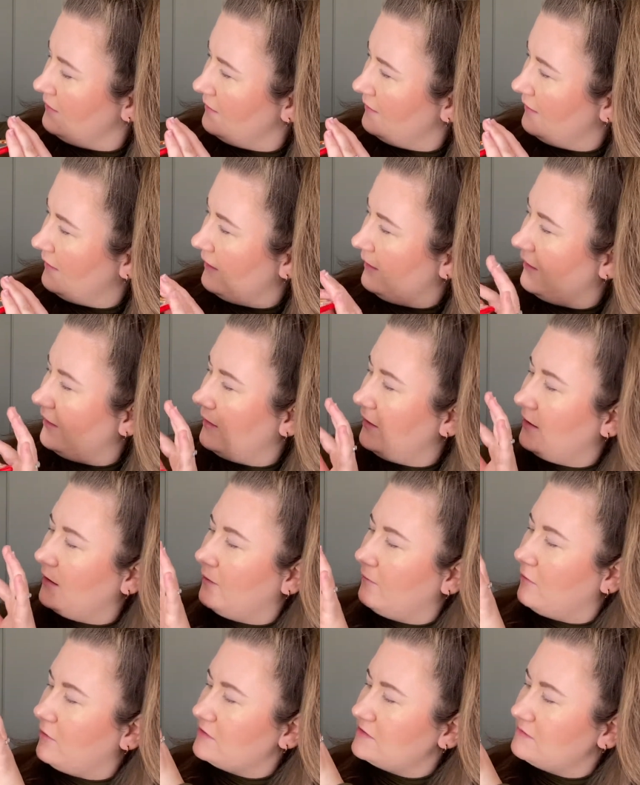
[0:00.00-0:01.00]
and
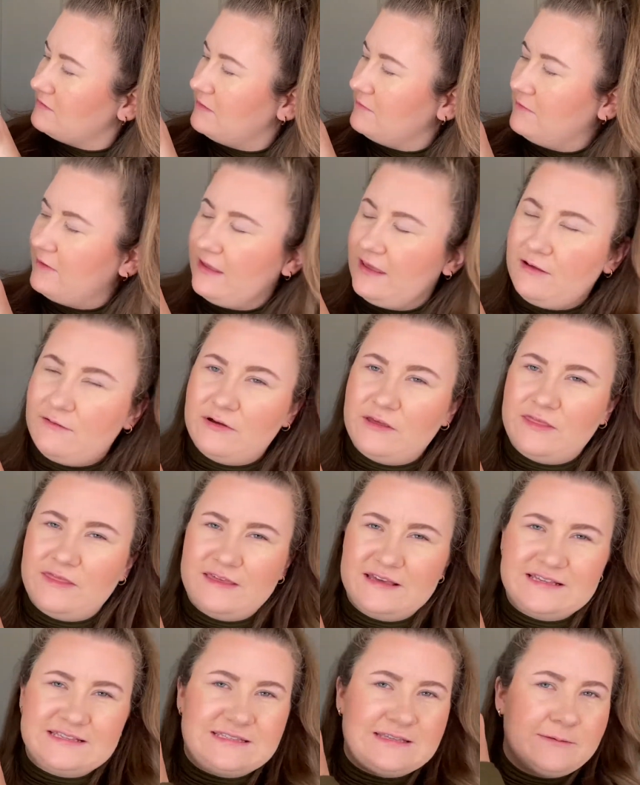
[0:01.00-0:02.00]
I'm also gonna be playing with
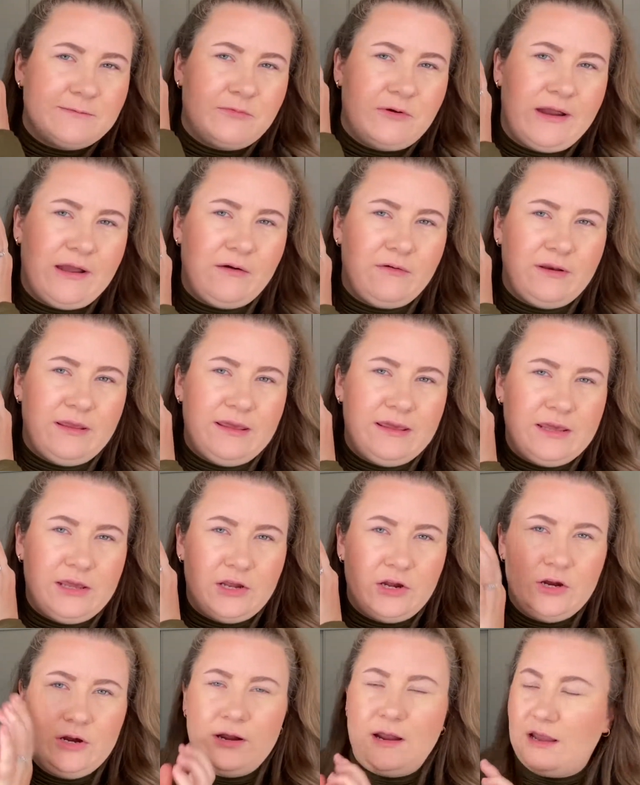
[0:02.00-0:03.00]
this brown
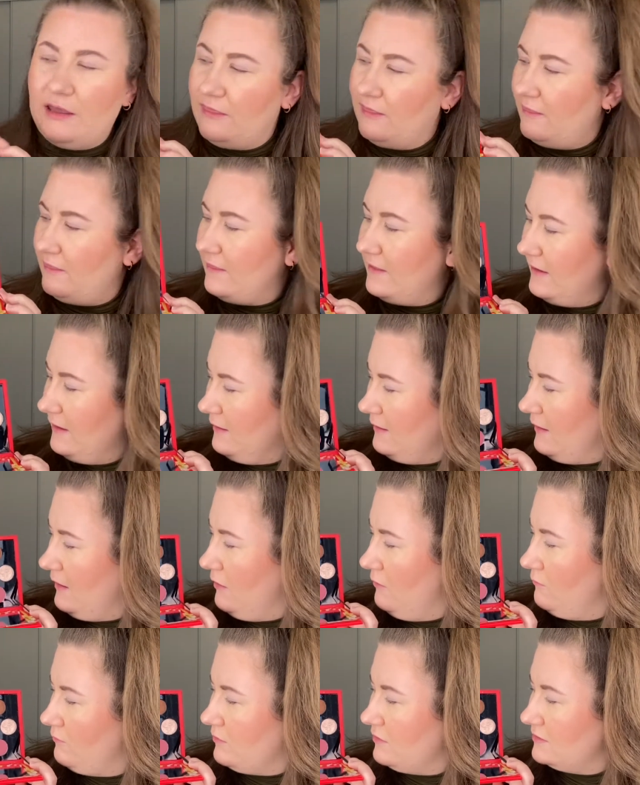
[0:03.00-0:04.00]
here, I think
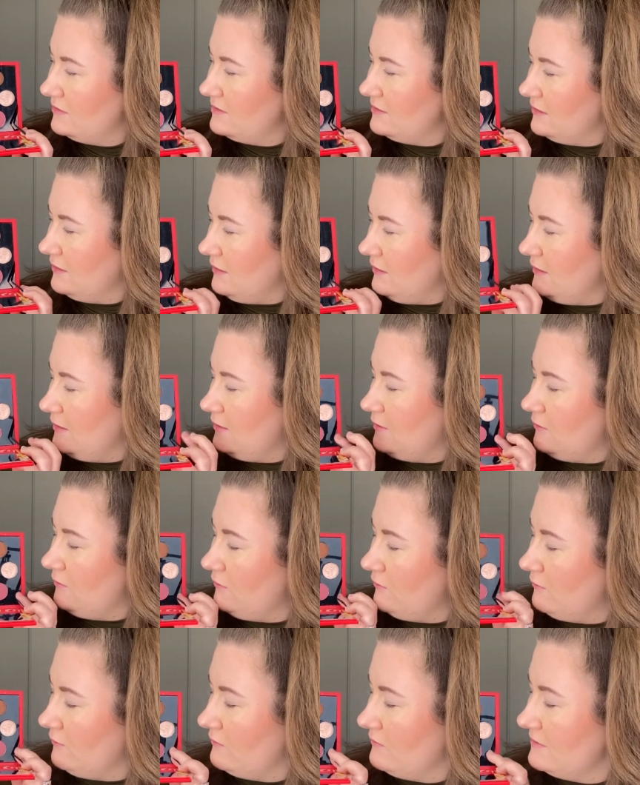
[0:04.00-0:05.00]
I want to
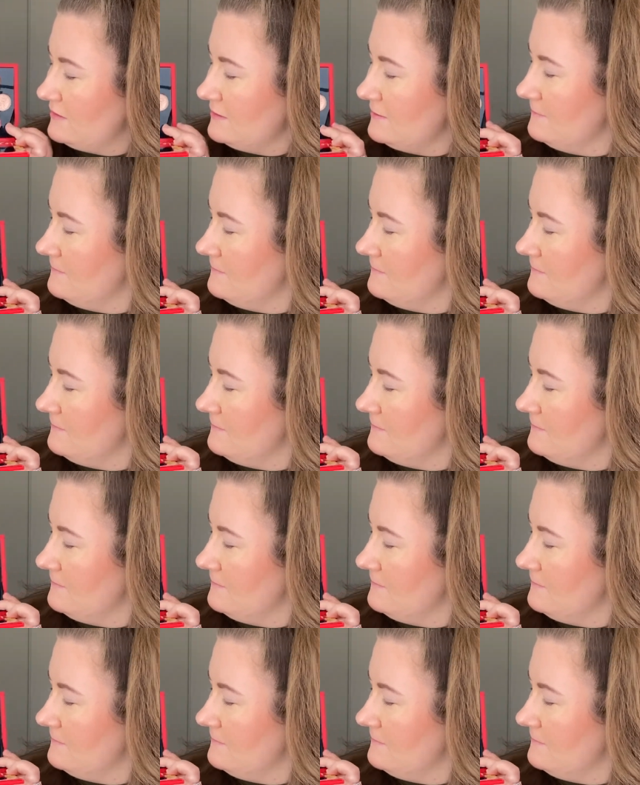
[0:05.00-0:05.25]
use,